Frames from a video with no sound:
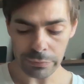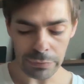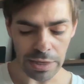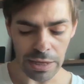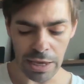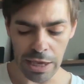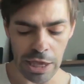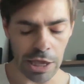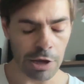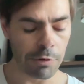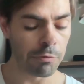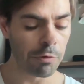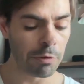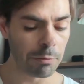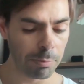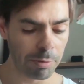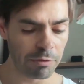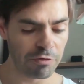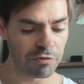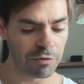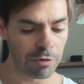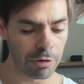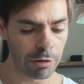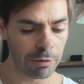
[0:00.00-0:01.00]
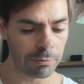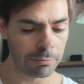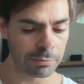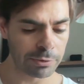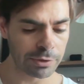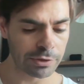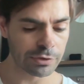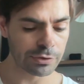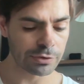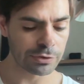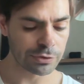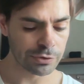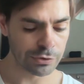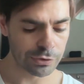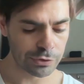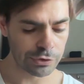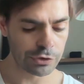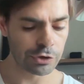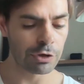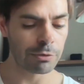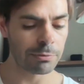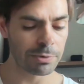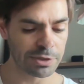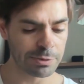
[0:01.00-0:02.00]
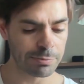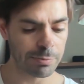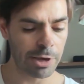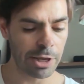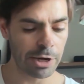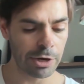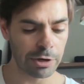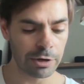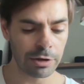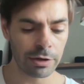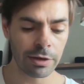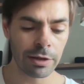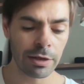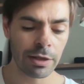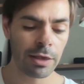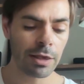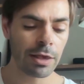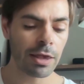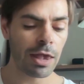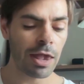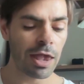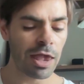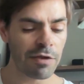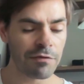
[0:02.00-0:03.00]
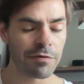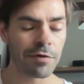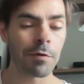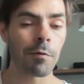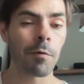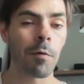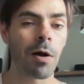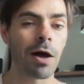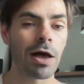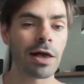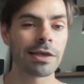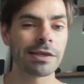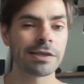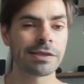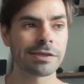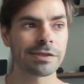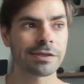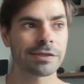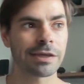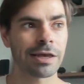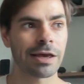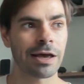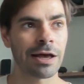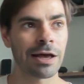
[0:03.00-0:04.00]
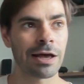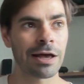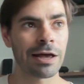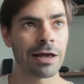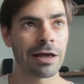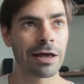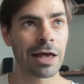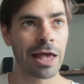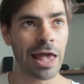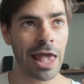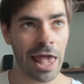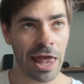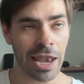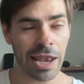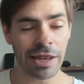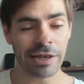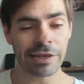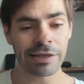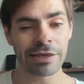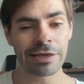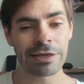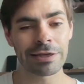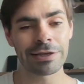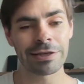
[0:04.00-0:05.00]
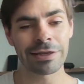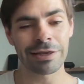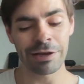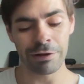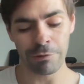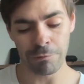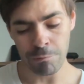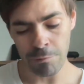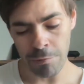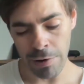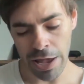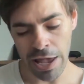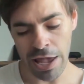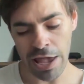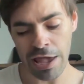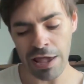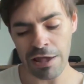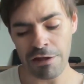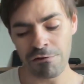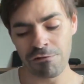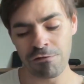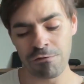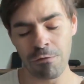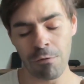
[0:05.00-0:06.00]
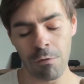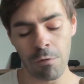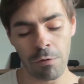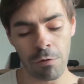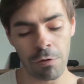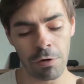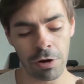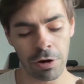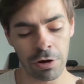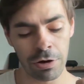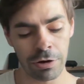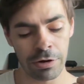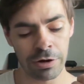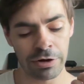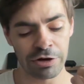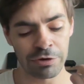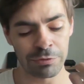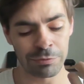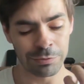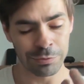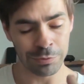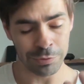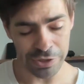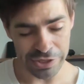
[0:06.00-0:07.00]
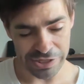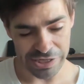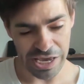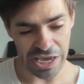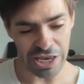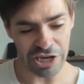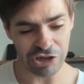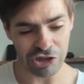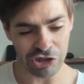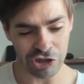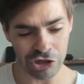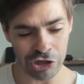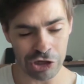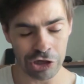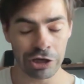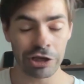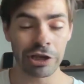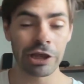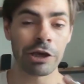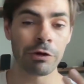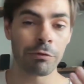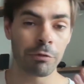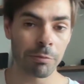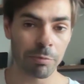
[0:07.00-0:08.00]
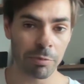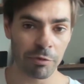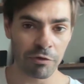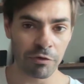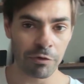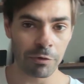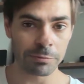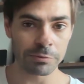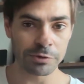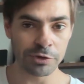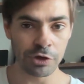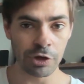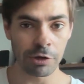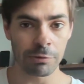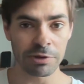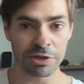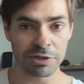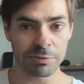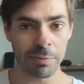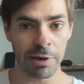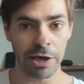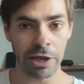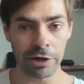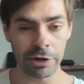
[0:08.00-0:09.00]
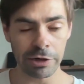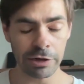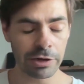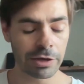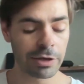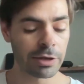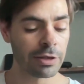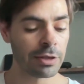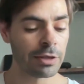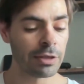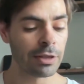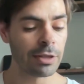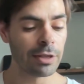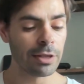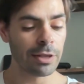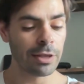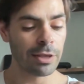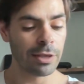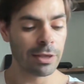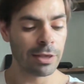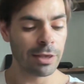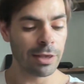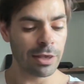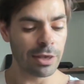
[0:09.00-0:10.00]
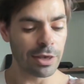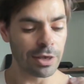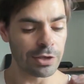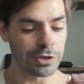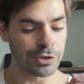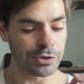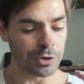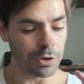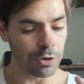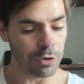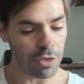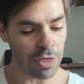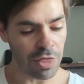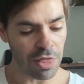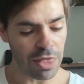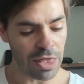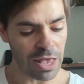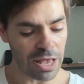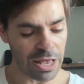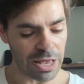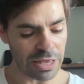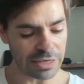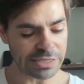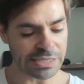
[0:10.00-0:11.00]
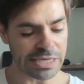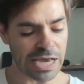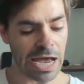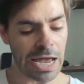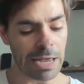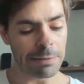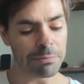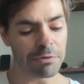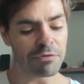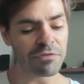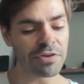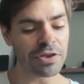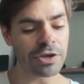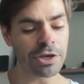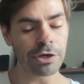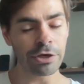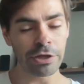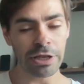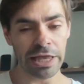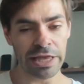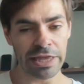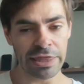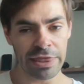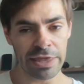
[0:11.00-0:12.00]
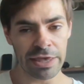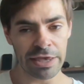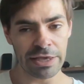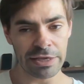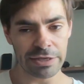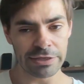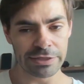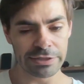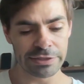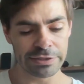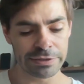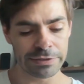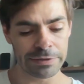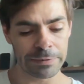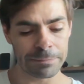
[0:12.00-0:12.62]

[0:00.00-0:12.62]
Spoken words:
it will perform so much better. If it was edited in a way for retention, it would perform so much better. So a type of video like this,